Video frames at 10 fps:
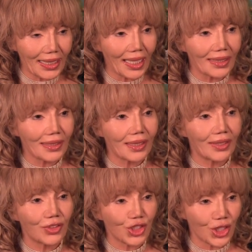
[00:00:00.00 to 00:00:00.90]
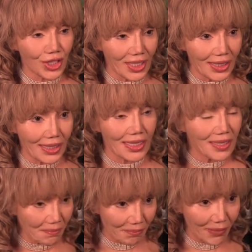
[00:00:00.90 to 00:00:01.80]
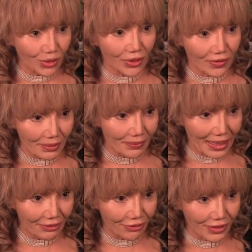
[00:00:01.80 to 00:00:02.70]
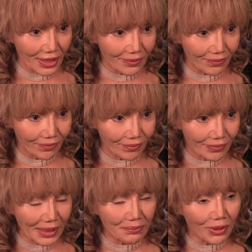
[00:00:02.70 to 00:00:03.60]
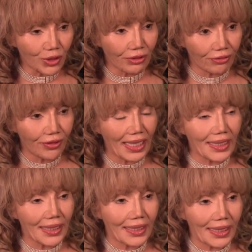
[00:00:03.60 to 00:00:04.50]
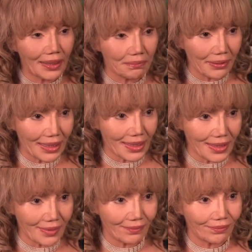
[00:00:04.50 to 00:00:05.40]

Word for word: and other atrocities, both of them left. They both fled in peace,